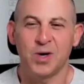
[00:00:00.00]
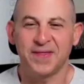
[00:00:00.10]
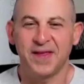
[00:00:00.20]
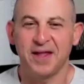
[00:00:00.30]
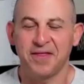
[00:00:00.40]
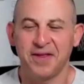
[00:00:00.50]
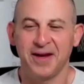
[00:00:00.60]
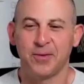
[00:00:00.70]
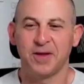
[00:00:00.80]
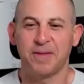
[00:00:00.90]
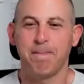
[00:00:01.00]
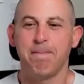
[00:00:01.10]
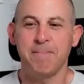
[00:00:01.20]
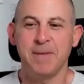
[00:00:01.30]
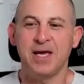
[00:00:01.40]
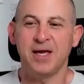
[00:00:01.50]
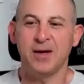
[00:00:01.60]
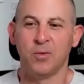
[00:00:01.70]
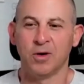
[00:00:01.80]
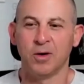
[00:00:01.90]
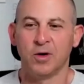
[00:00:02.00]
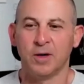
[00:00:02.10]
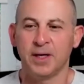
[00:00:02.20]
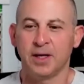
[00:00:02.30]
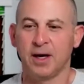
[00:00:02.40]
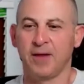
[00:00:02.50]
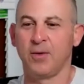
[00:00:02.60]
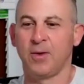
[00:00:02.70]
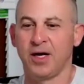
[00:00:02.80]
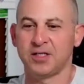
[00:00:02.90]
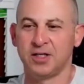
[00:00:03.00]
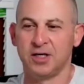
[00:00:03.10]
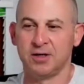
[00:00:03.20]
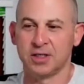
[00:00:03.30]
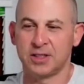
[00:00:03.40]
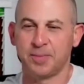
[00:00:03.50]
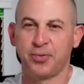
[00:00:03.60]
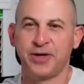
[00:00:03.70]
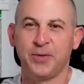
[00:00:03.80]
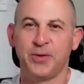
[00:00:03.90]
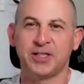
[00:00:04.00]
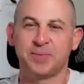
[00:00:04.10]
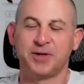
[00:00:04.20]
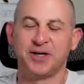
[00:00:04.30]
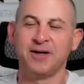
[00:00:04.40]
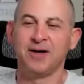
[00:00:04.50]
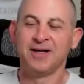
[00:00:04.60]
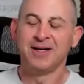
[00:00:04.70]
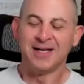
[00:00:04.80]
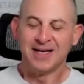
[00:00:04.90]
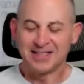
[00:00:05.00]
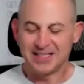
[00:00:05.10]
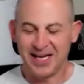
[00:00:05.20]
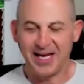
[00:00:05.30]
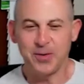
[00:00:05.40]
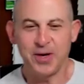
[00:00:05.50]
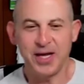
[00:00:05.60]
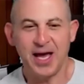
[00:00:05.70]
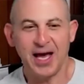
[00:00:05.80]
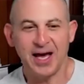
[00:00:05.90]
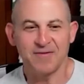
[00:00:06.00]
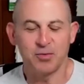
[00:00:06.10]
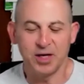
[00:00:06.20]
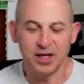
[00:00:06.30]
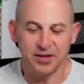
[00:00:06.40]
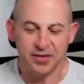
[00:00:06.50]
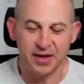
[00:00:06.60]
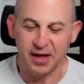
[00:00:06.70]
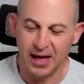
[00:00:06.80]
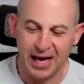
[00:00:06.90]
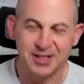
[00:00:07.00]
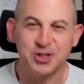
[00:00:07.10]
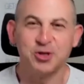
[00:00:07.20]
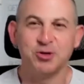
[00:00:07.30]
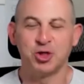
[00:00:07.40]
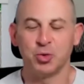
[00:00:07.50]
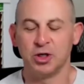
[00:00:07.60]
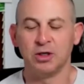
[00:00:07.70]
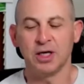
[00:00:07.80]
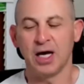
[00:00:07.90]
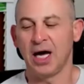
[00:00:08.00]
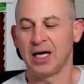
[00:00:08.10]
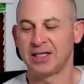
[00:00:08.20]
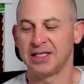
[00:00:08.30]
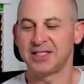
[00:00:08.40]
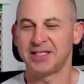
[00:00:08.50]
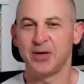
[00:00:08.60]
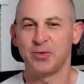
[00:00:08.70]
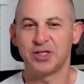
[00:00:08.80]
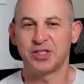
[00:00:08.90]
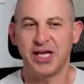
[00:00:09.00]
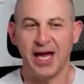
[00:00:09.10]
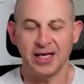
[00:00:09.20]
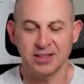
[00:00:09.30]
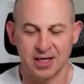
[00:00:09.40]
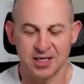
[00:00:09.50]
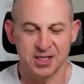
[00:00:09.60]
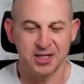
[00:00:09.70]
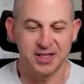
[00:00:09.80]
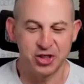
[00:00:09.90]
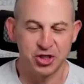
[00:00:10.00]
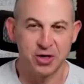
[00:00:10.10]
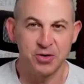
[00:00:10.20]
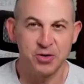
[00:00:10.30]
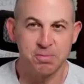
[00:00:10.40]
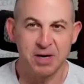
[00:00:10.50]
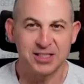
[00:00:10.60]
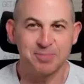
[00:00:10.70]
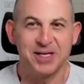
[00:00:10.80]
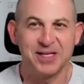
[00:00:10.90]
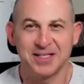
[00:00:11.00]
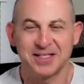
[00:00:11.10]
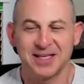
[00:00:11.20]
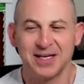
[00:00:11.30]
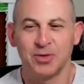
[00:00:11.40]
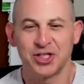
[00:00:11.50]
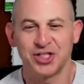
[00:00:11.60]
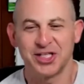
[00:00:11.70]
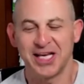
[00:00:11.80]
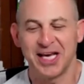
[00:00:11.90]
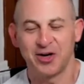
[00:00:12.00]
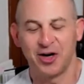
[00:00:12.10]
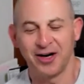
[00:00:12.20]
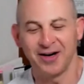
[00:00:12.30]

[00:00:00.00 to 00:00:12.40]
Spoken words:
They Think with me, Warren Werbitt, otherwise known as the Print Whisperer. Today we have with, as usual, a distinguished guest, because on this show you must be distinguished to get on.